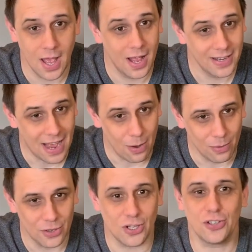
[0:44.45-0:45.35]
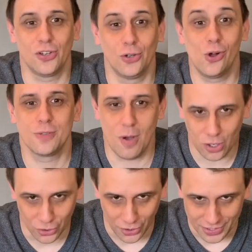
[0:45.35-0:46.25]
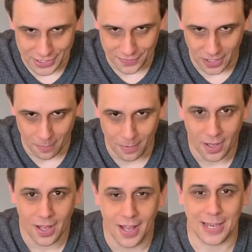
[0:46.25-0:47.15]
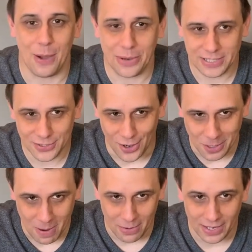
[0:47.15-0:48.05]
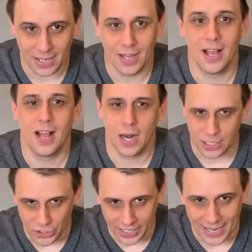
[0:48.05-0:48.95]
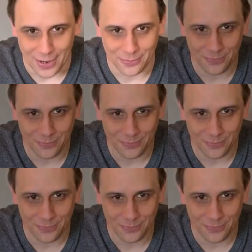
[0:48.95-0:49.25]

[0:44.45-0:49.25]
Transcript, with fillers: Now, there's also loads more going on in this film. I can't wait to talk about it. Let's check it out.